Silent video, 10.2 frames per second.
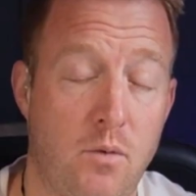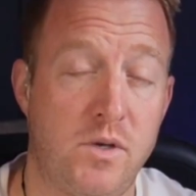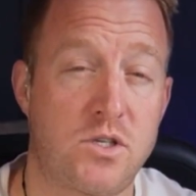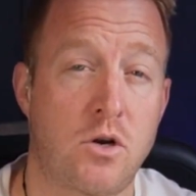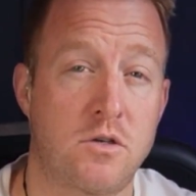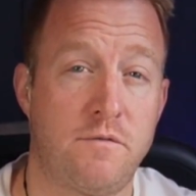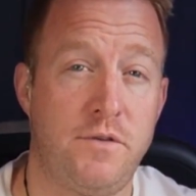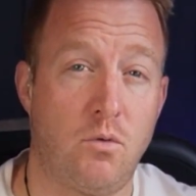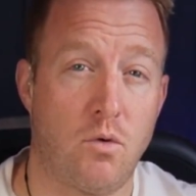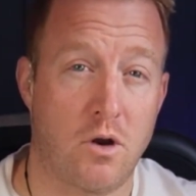and we start to
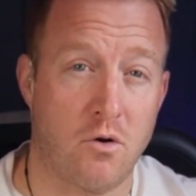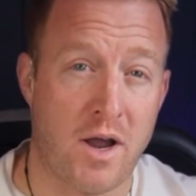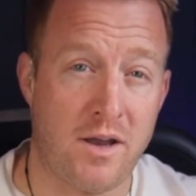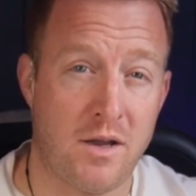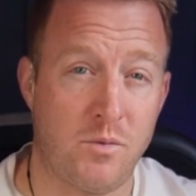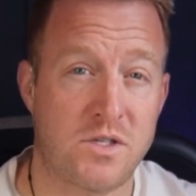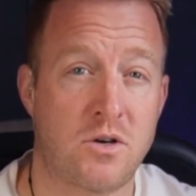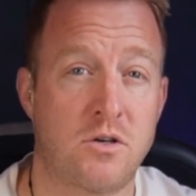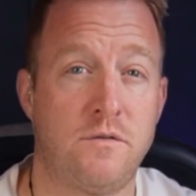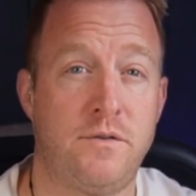feel regret and we
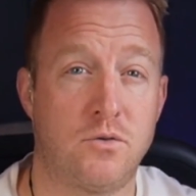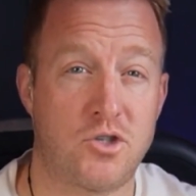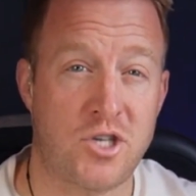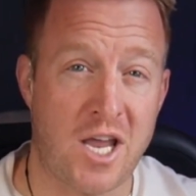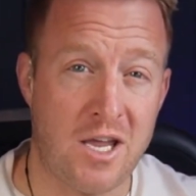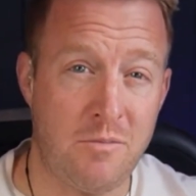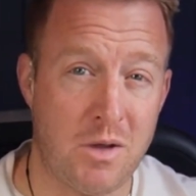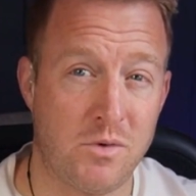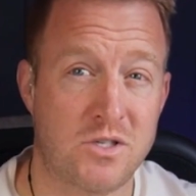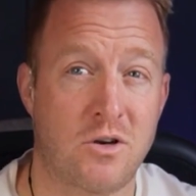start to feel shame
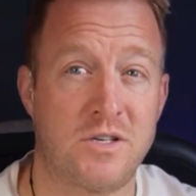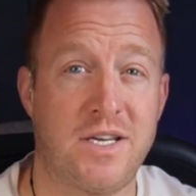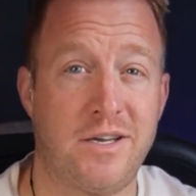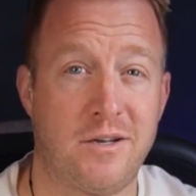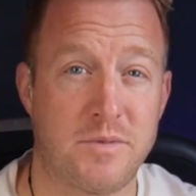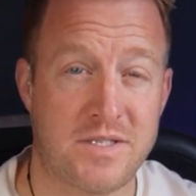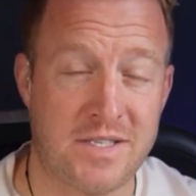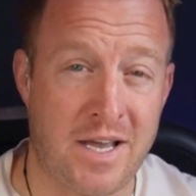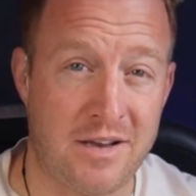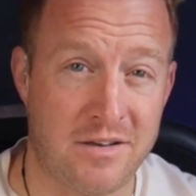and we start to get
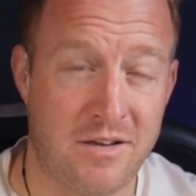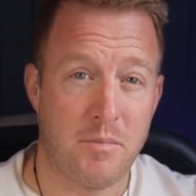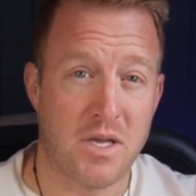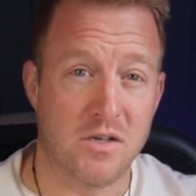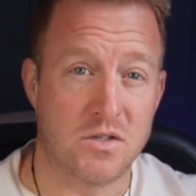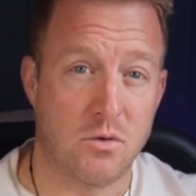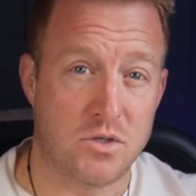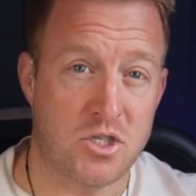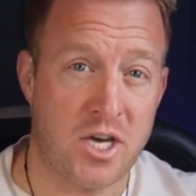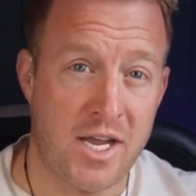upset because
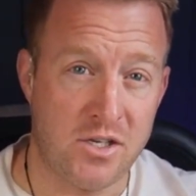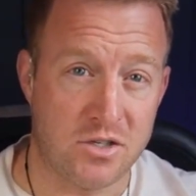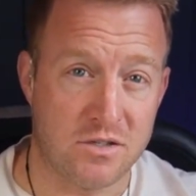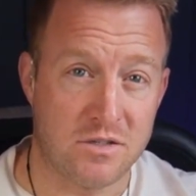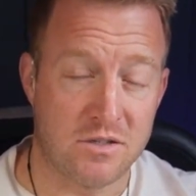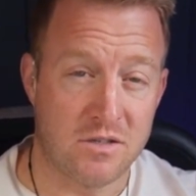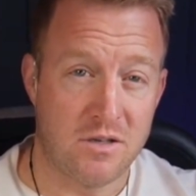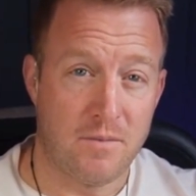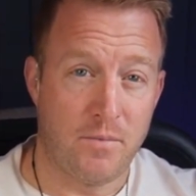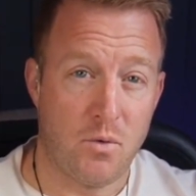those changes
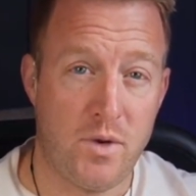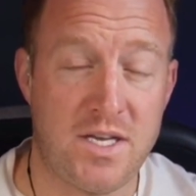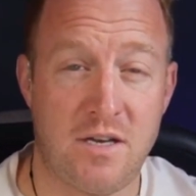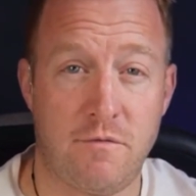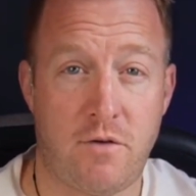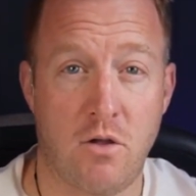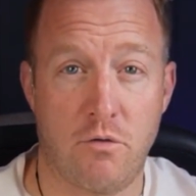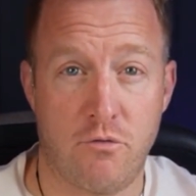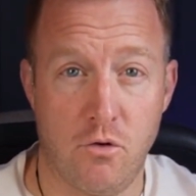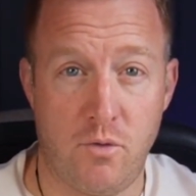we didn't
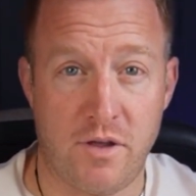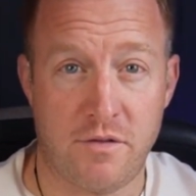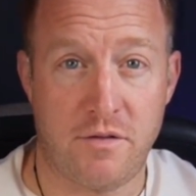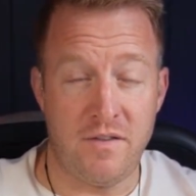follow through with.